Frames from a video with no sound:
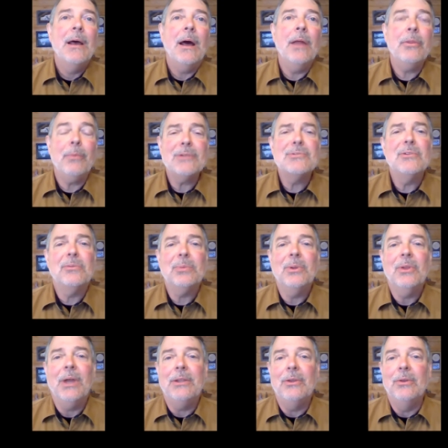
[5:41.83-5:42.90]
The Russians
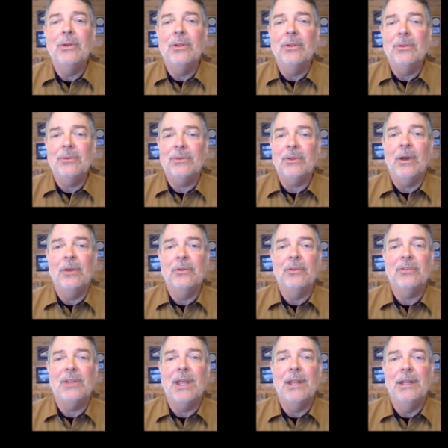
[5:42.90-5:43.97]
would like you to
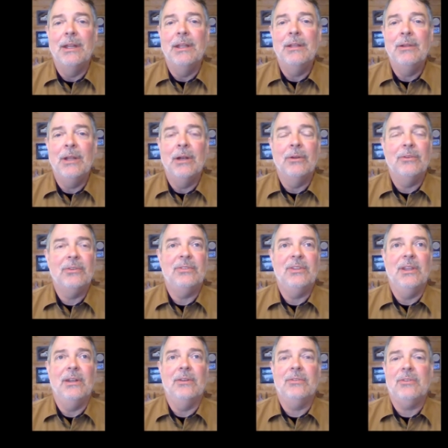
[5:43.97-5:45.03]
understand that, to
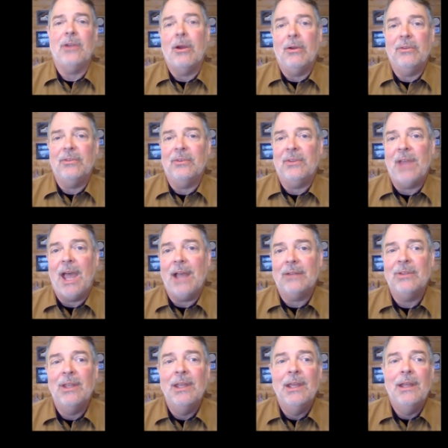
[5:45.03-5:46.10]
see it as terrorist
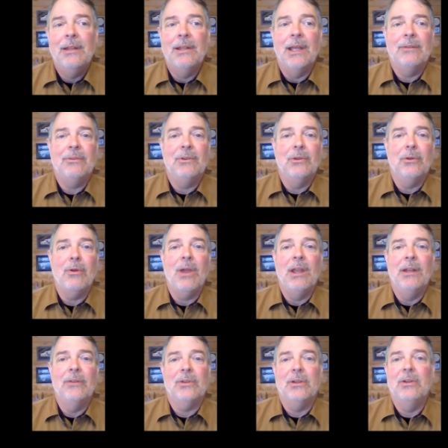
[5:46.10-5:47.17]
attacks, that the
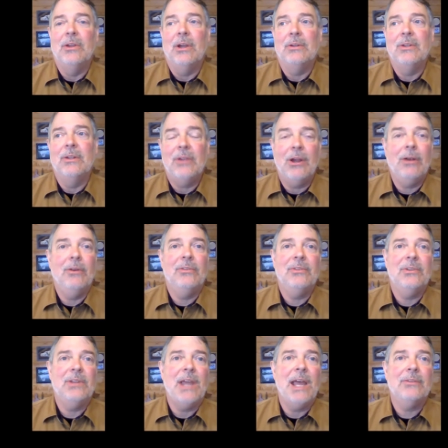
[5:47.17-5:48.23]
Ukrainians are conducting terrorist
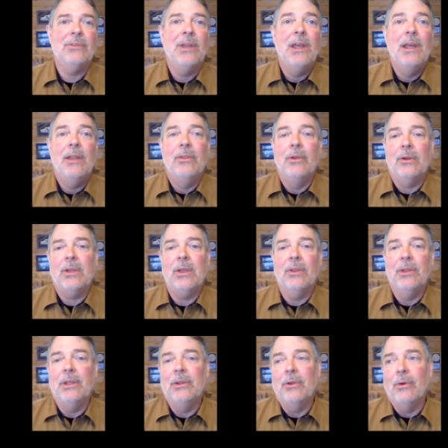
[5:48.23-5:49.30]
attacks, they're
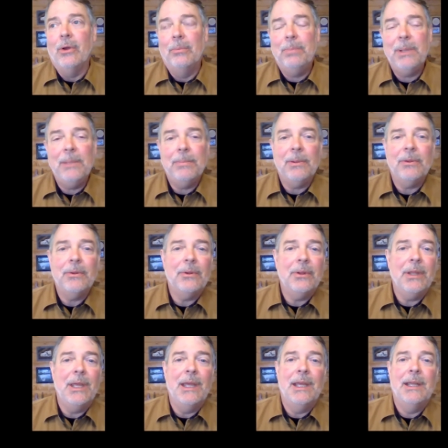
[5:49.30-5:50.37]
killing their own
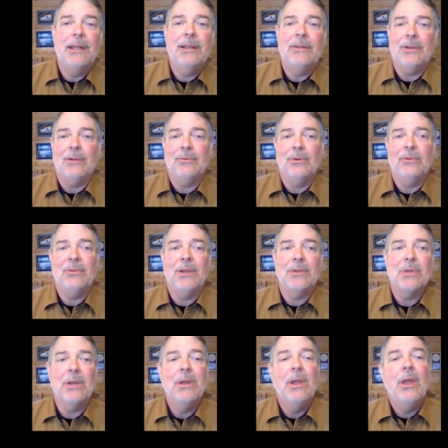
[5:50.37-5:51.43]
people, and et cetera, et
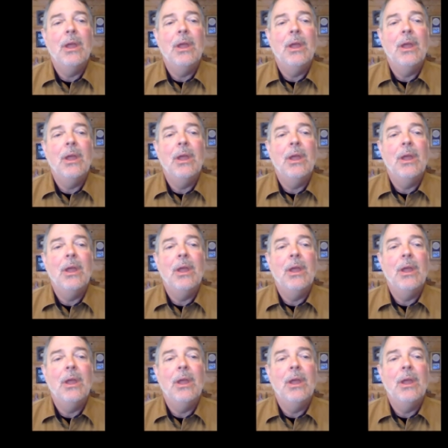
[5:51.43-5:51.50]
cetera.